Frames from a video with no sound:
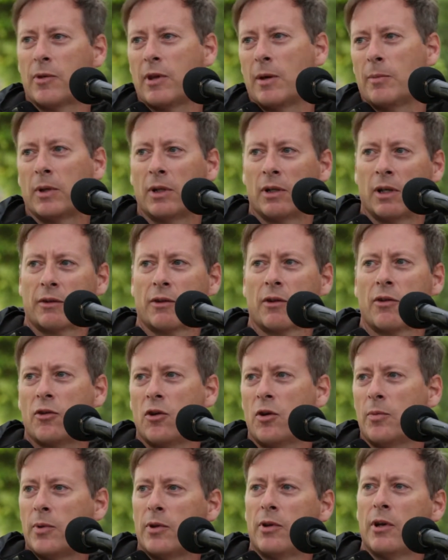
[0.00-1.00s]
something like the
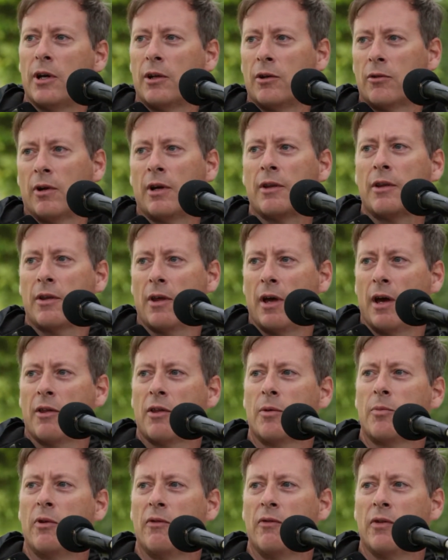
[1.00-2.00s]
Serpentine or
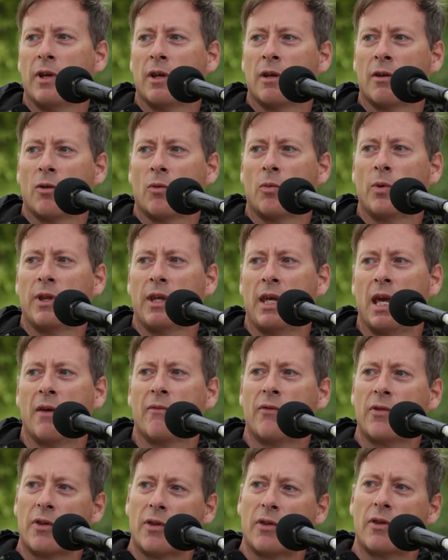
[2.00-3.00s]
other pavilions, where the
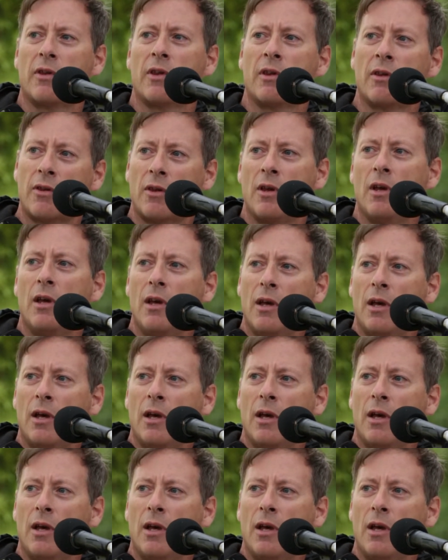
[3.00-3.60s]
emphasis is